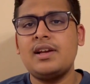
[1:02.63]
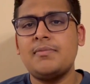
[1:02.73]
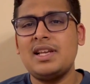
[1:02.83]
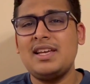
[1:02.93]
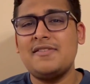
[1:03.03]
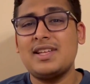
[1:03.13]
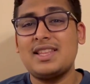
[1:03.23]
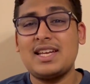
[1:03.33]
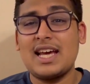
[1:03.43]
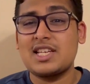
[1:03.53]
to believe that
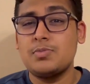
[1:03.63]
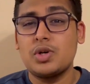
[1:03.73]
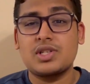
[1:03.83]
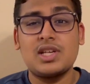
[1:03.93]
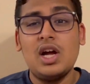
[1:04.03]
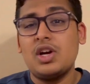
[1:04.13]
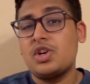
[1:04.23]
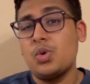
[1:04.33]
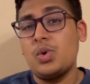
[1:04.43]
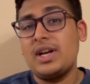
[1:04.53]
the textbook's
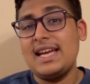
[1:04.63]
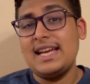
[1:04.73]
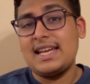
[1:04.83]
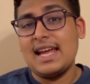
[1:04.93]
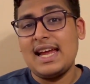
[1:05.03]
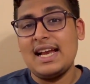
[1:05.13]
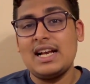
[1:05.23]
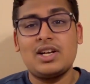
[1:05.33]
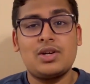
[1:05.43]
too detailed,